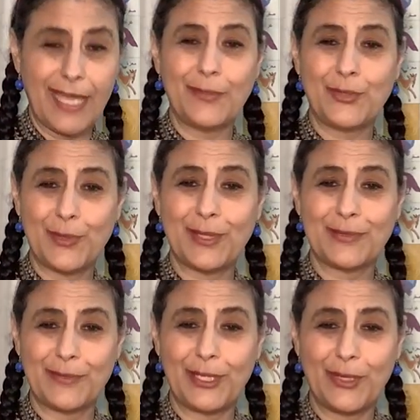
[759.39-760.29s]
I'm doing
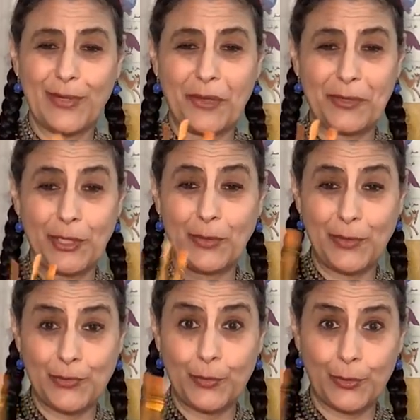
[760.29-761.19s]
this video and I want it to
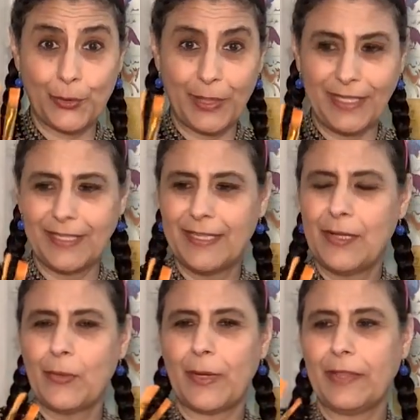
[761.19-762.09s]
be super quick
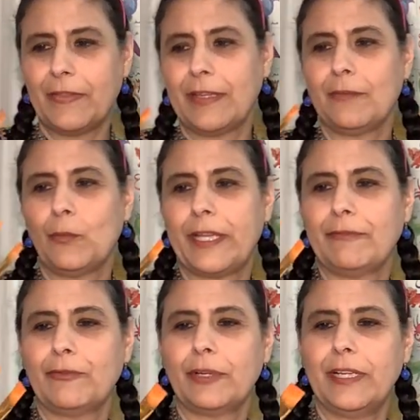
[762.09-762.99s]
rather than wait
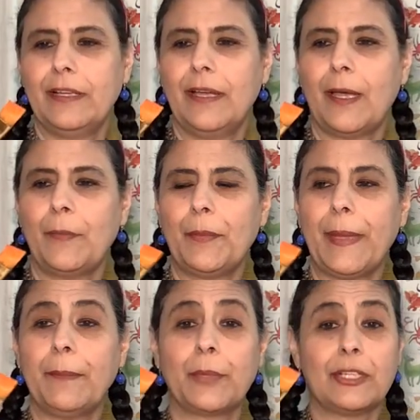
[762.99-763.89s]
for it, the
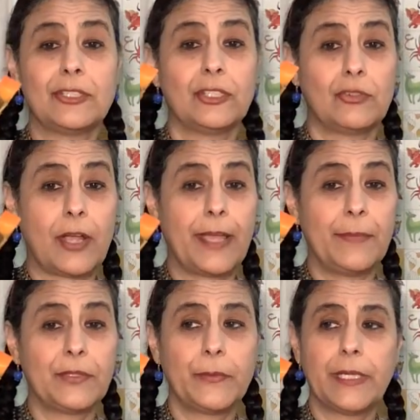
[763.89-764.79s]
paintbrush to dry
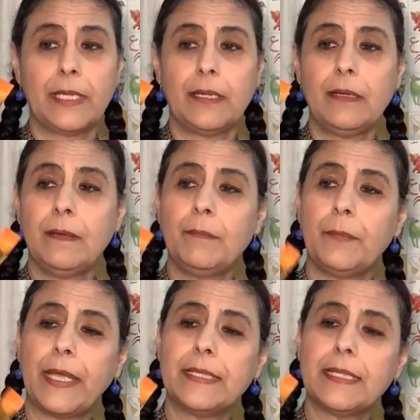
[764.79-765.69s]
between
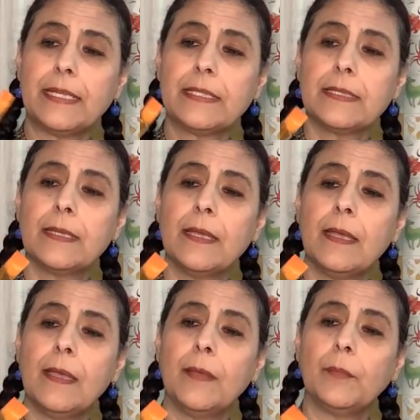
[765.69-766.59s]
paintings,
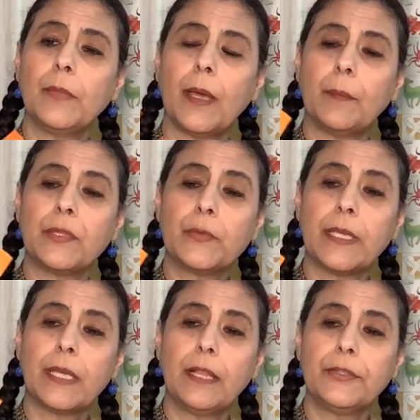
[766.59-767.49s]

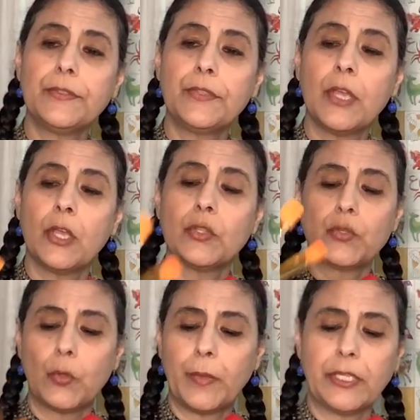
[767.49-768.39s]
between colors.
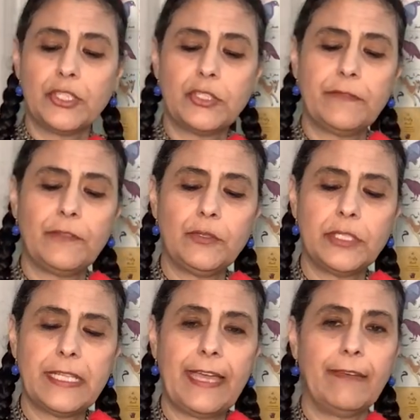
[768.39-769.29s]
So, but just if you
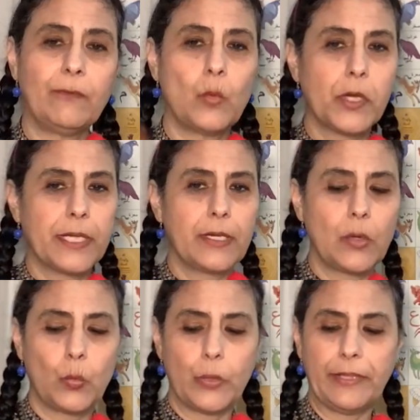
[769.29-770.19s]
just have one
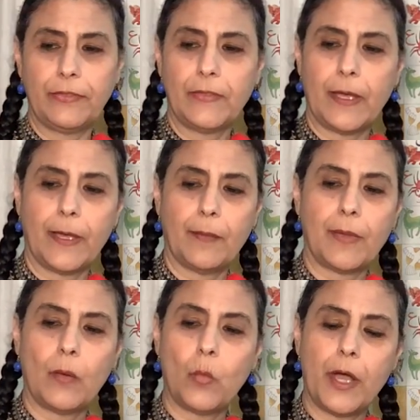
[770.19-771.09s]
with
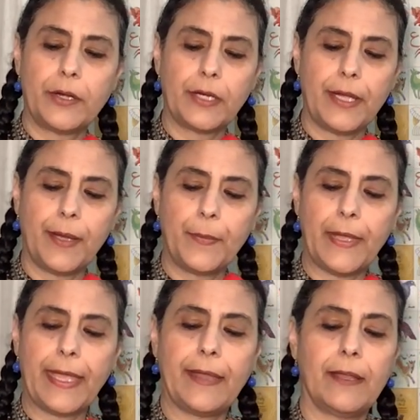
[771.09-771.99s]
a water cup,
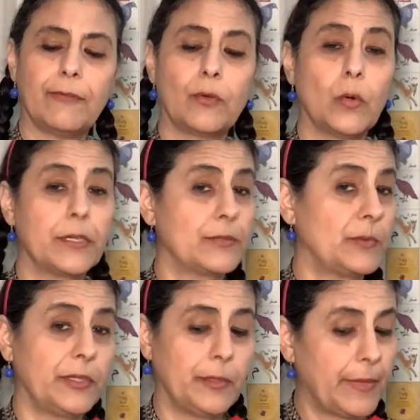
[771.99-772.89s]
and of course
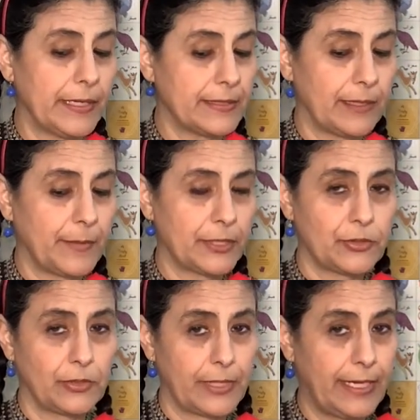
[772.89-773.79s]
when you're painting, make
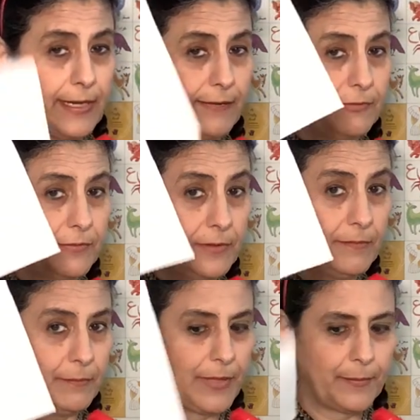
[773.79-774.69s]
sure to have
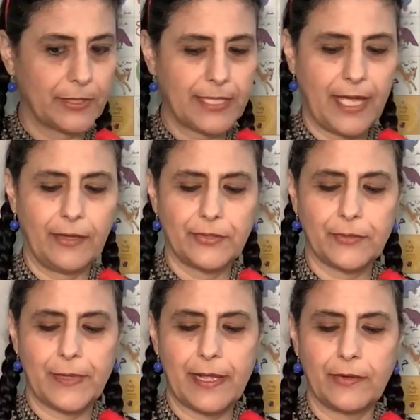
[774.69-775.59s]
paper towels
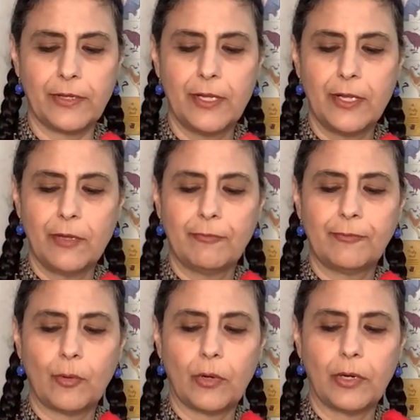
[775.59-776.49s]
around
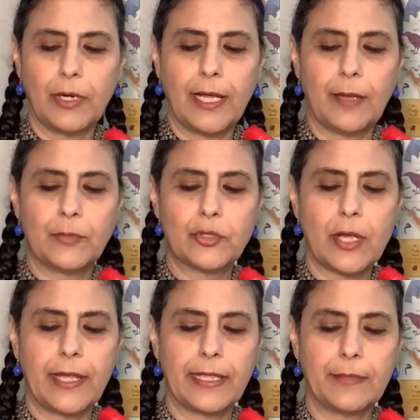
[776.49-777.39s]
for
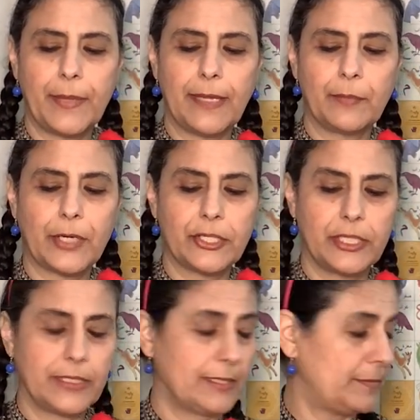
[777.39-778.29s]
drying the
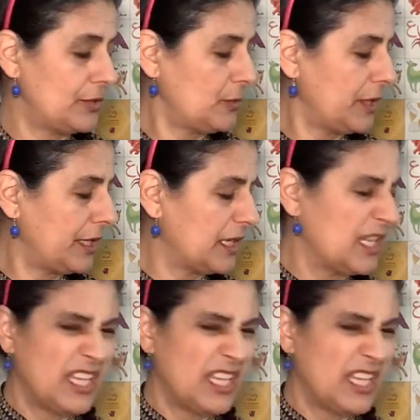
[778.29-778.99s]
paintbrushes in between.